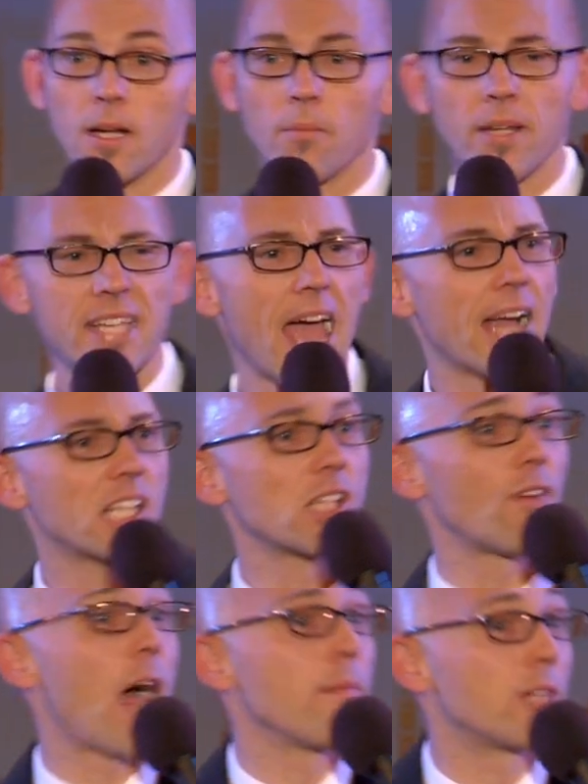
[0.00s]
Like, yeah, because
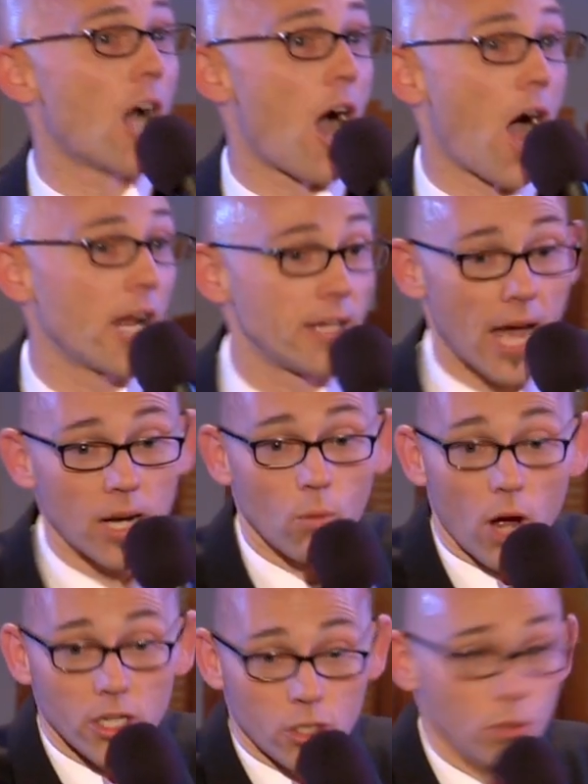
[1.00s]
if I'm God and I don't
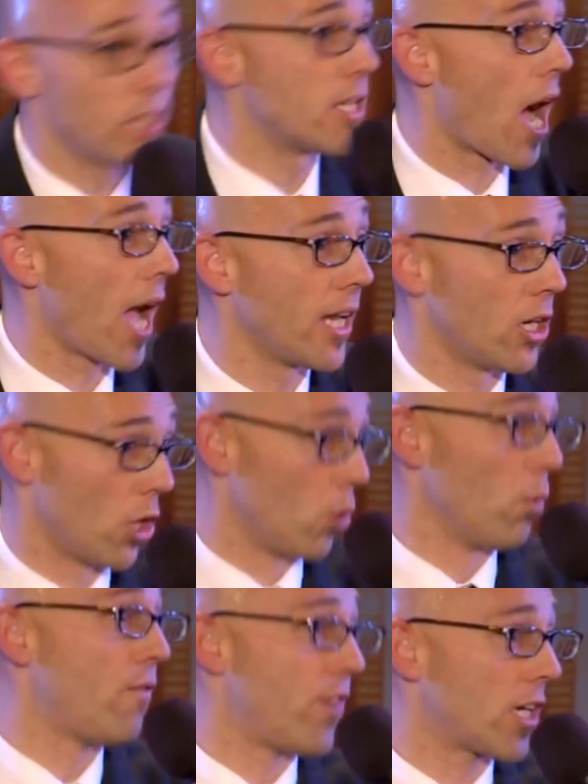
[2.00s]
want you to die in a
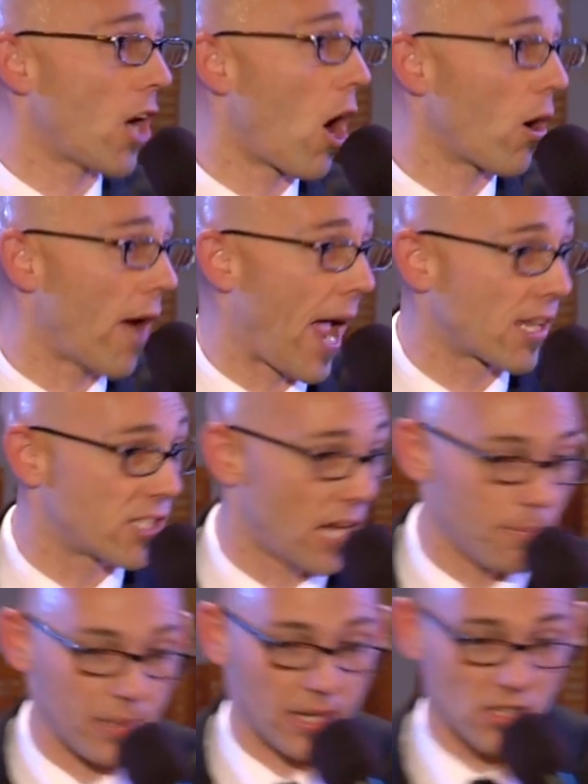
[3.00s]
horrific car
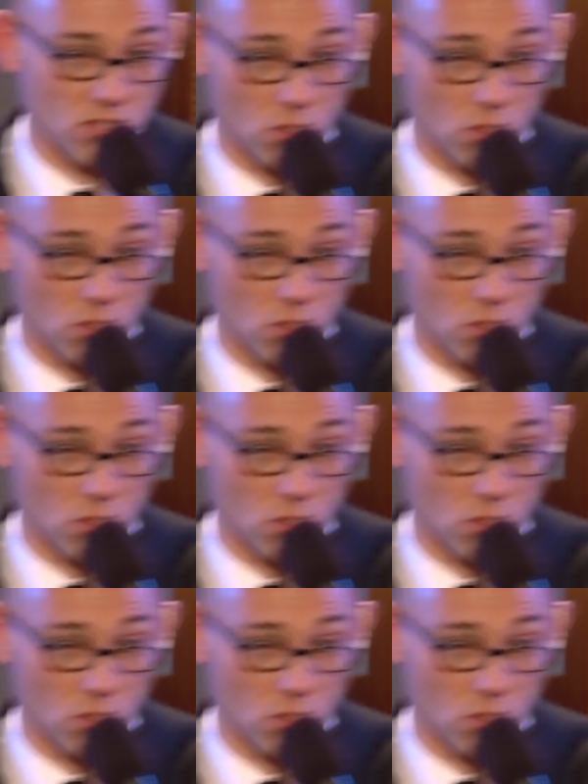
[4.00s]
accident because